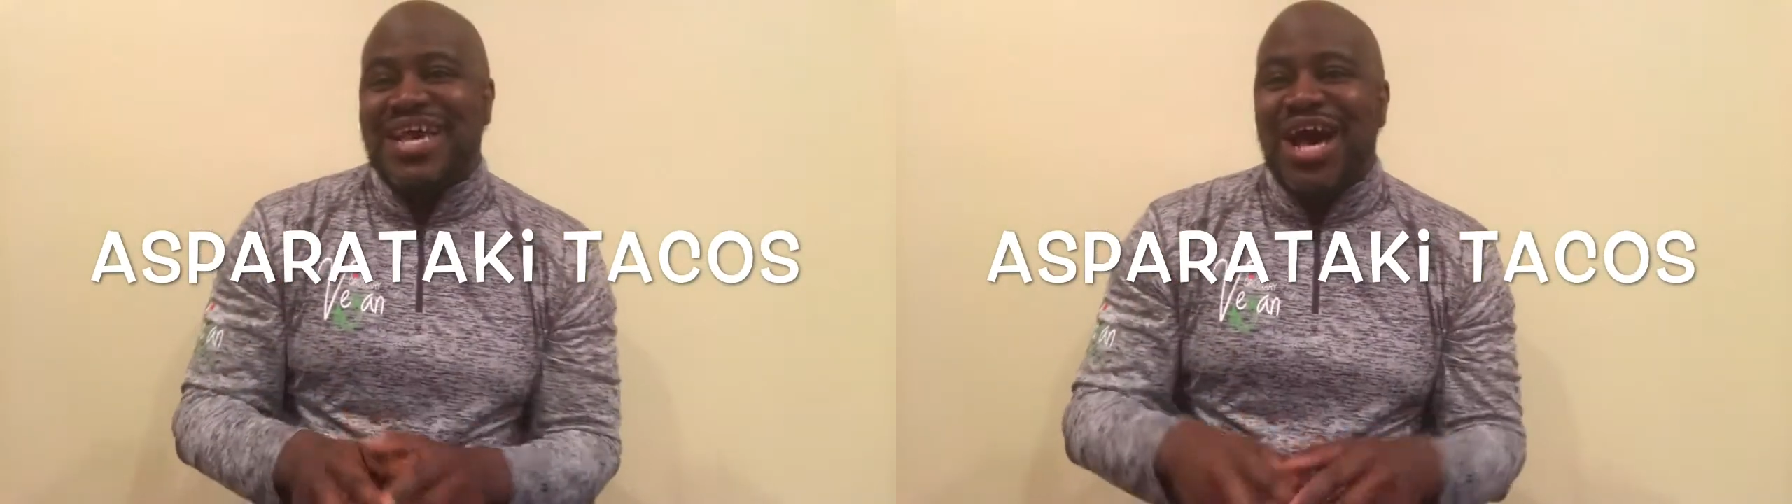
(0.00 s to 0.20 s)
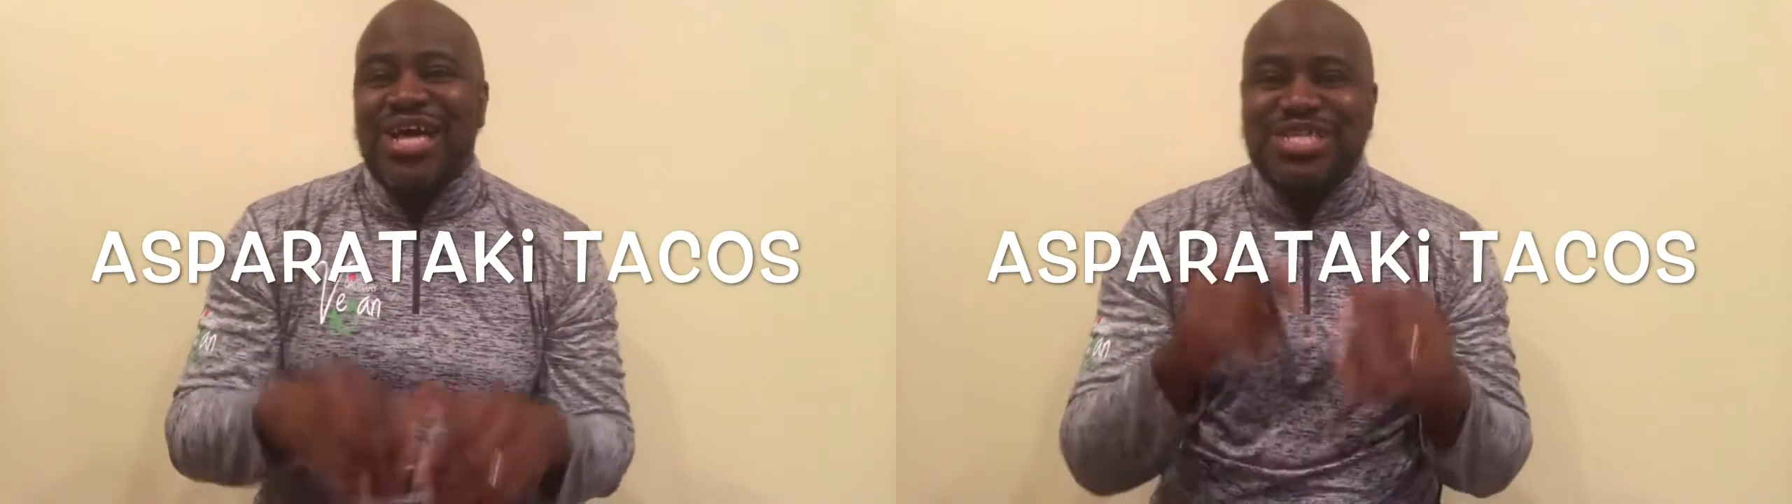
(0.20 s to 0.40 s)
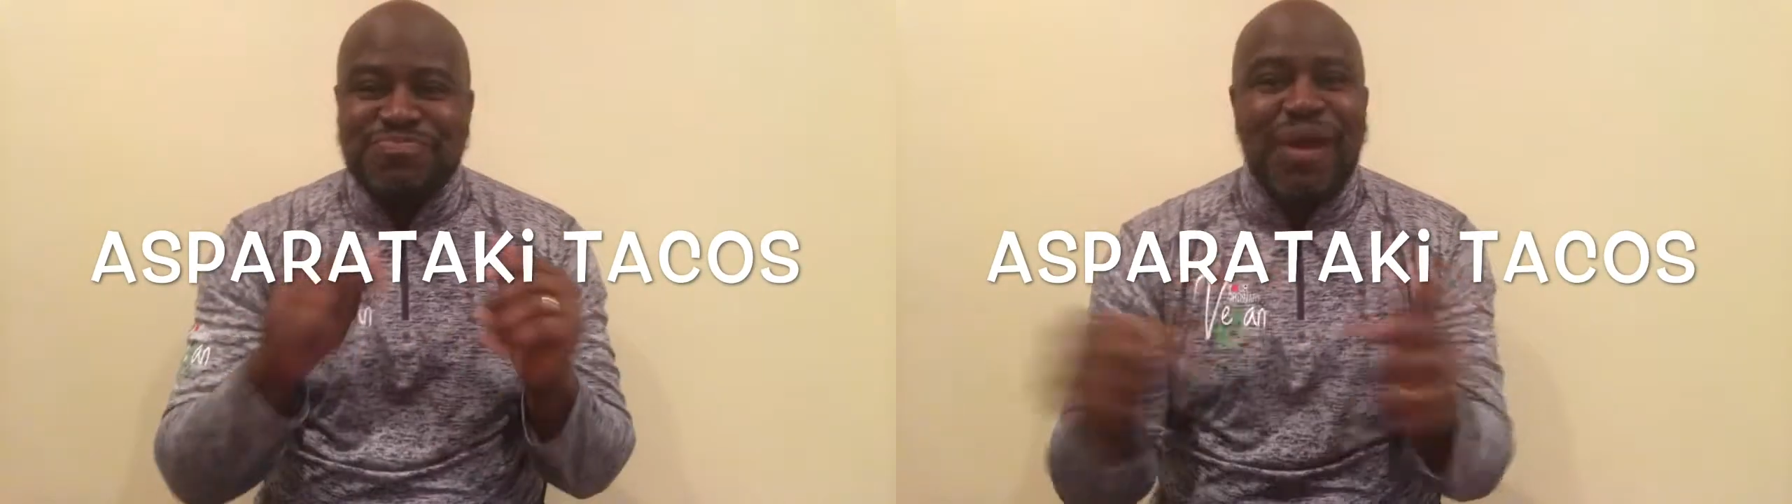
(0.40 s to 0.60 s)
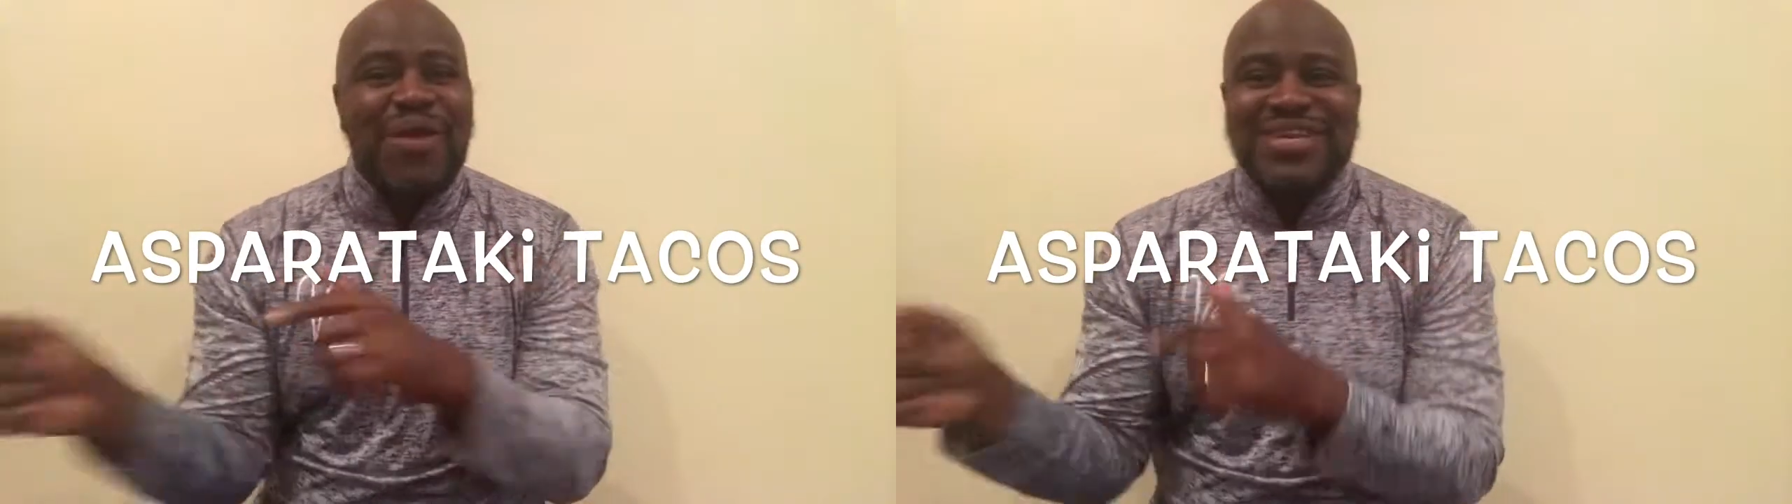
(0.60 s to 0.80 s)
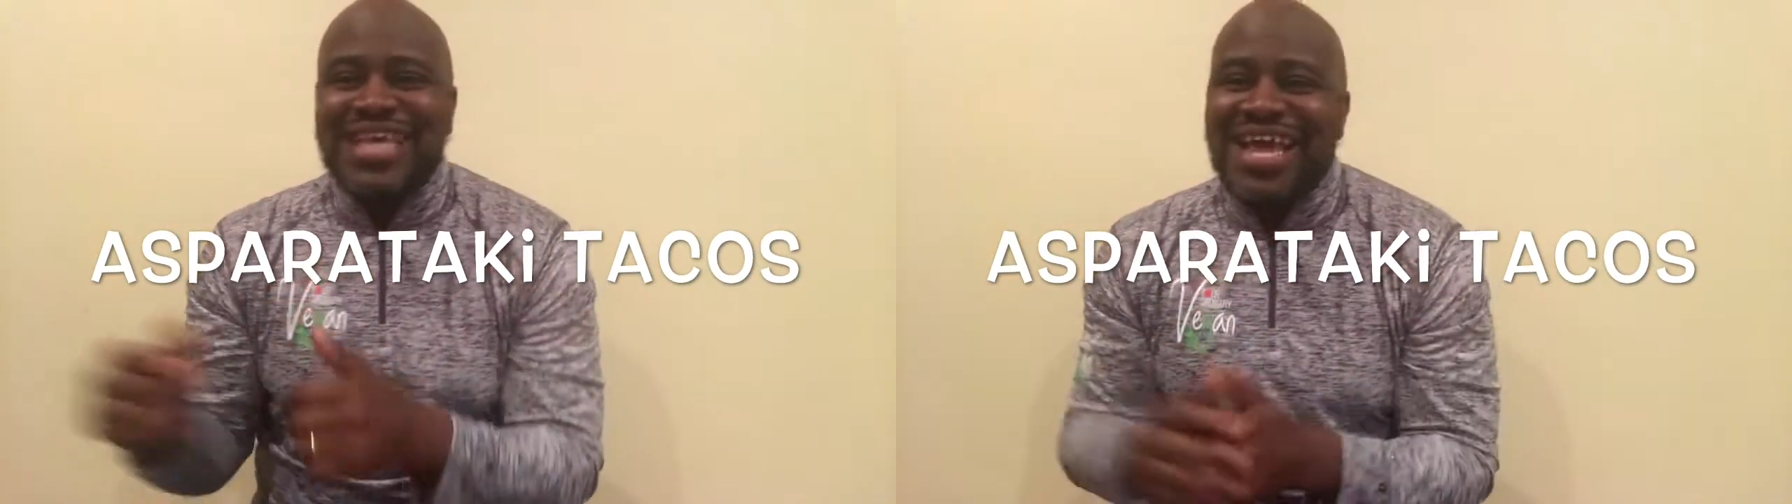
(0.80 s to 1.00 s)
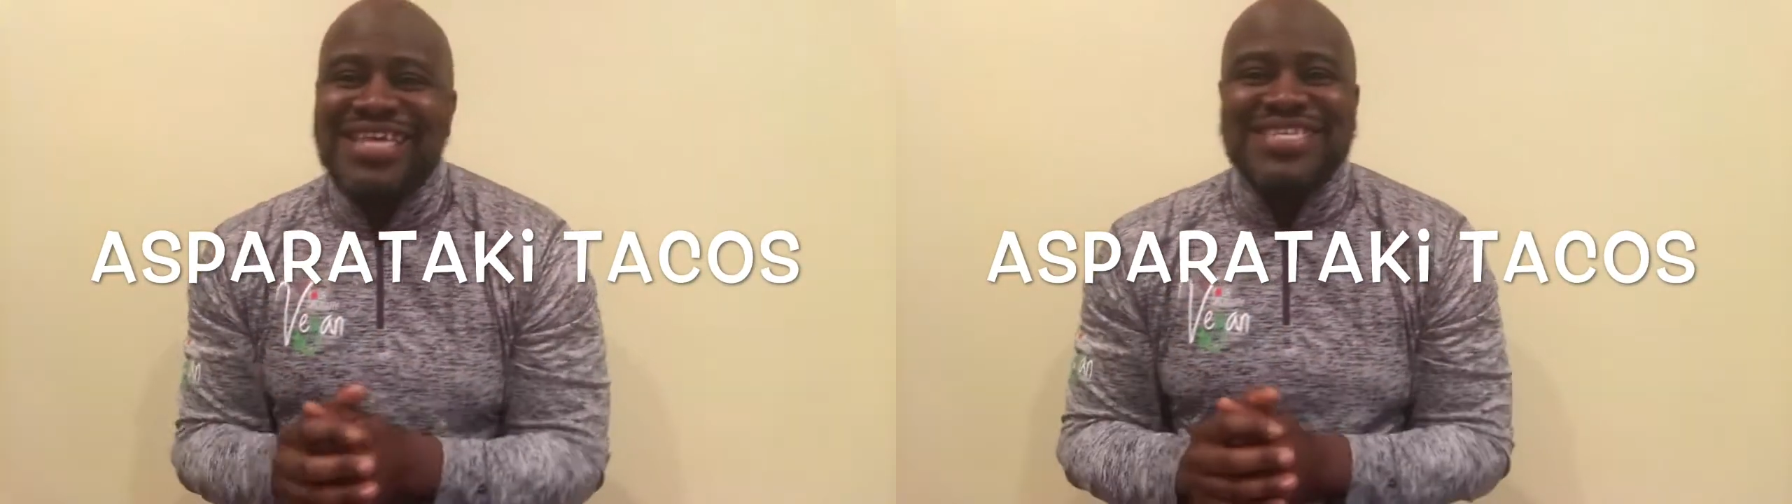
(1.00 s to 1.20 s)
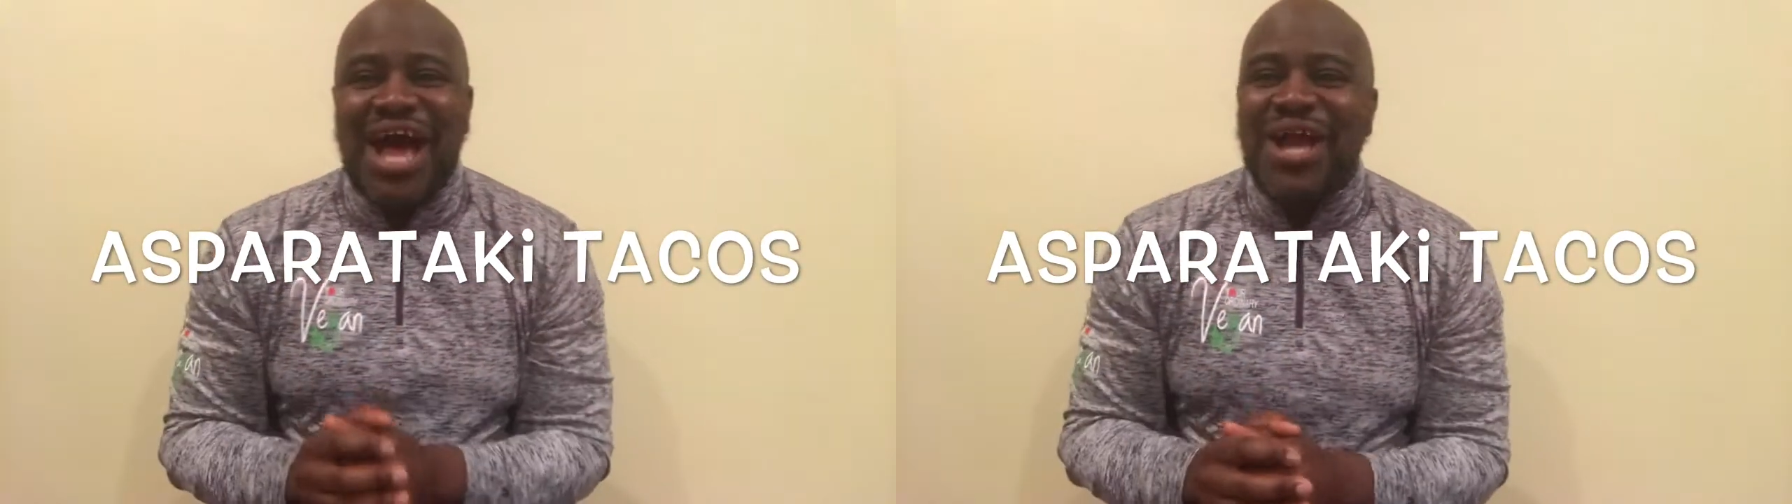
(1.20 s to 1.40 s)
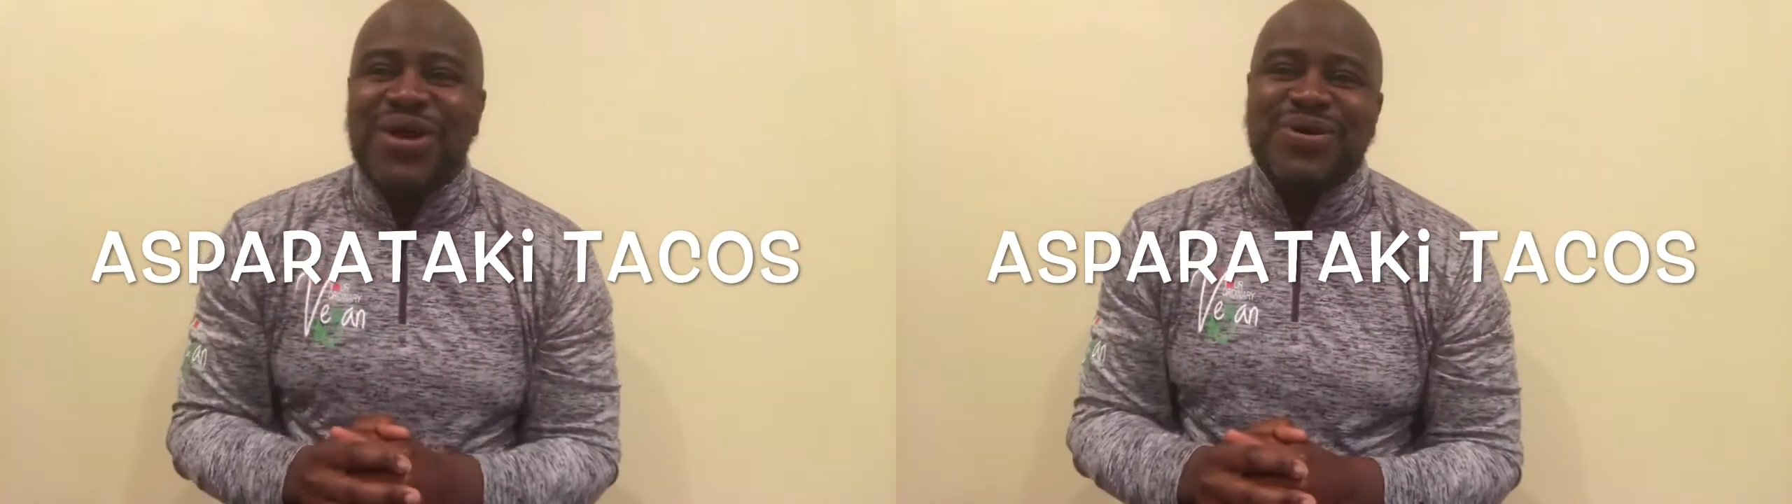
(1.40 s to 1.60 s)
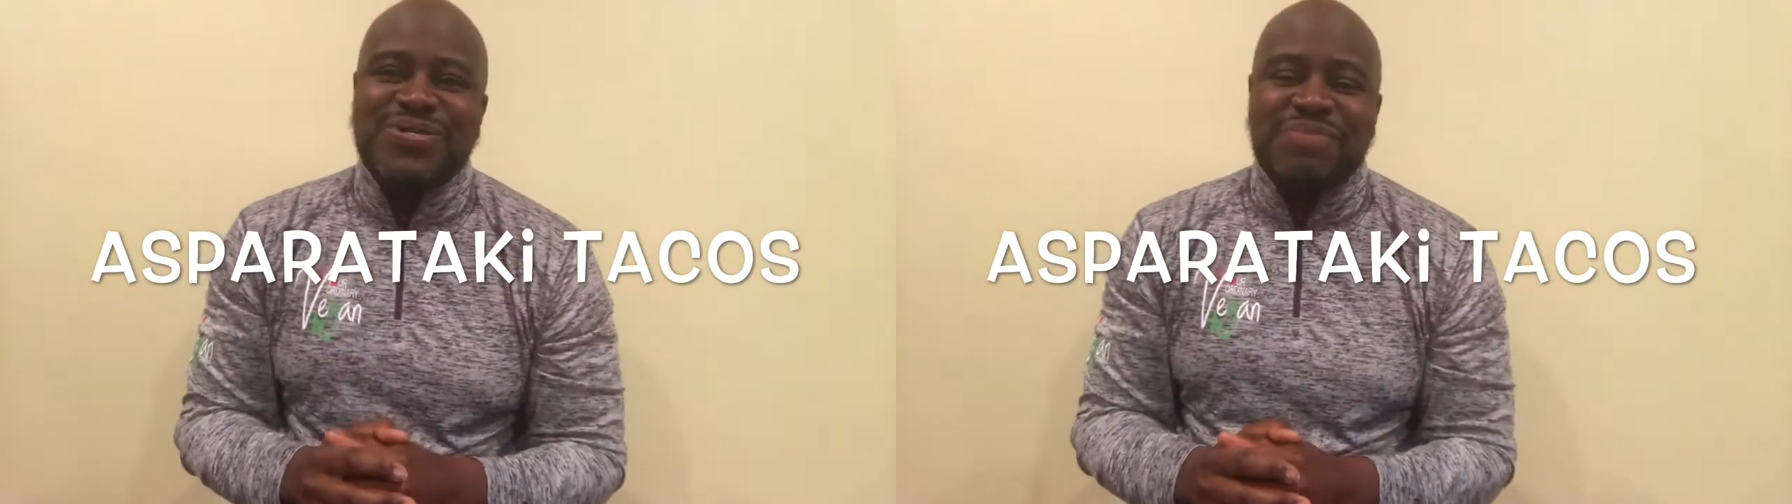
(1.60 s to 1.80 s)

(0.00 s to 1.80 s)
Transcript: Asparataki Tacos,